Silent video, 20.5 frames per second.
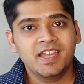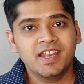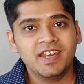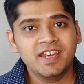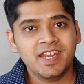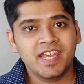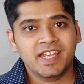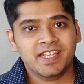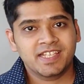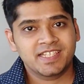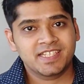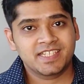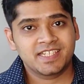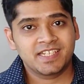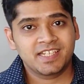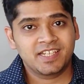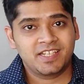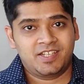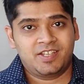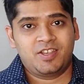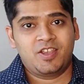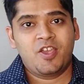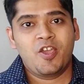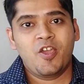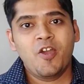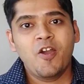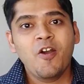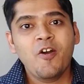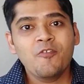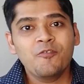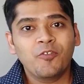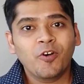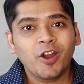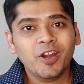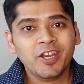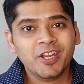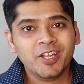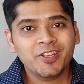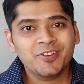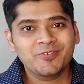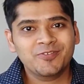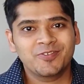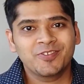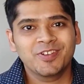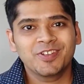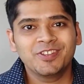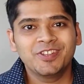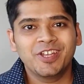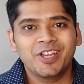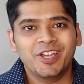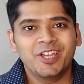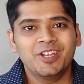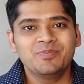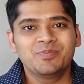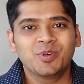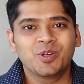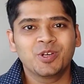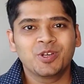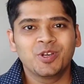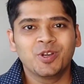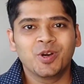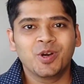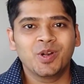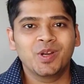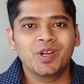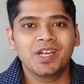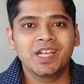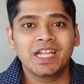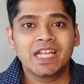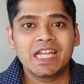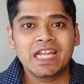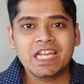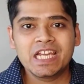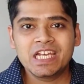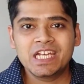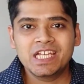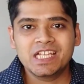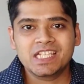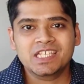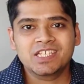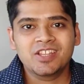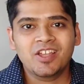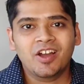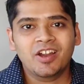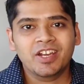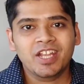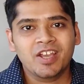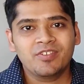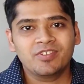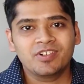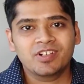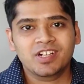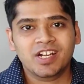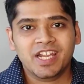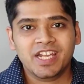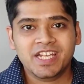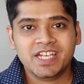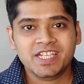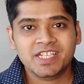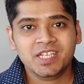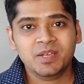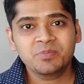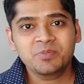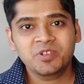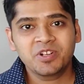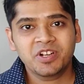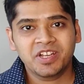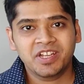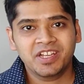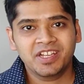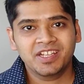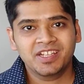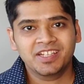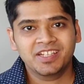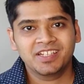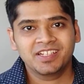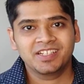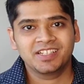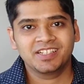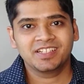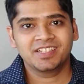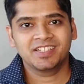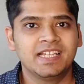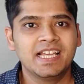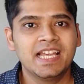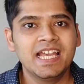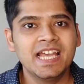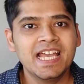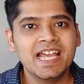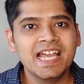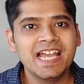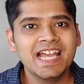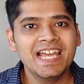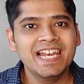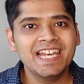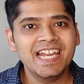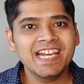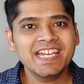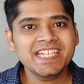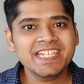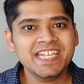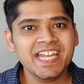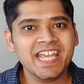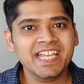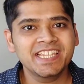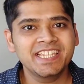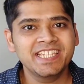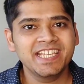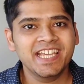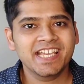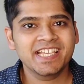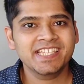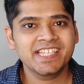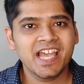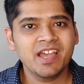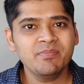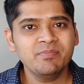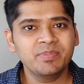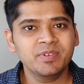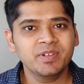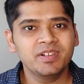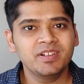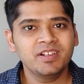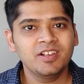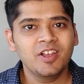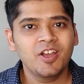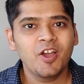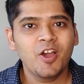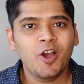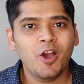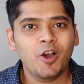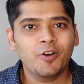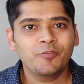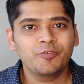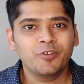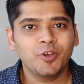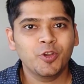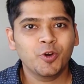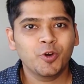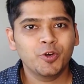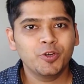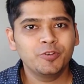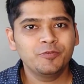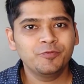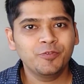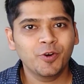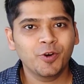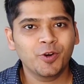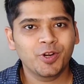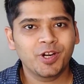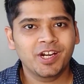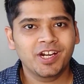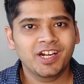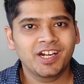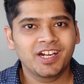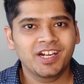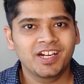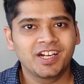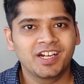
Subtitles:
Next, what if the input node does not have a right subtree? Let's take the example of node 4.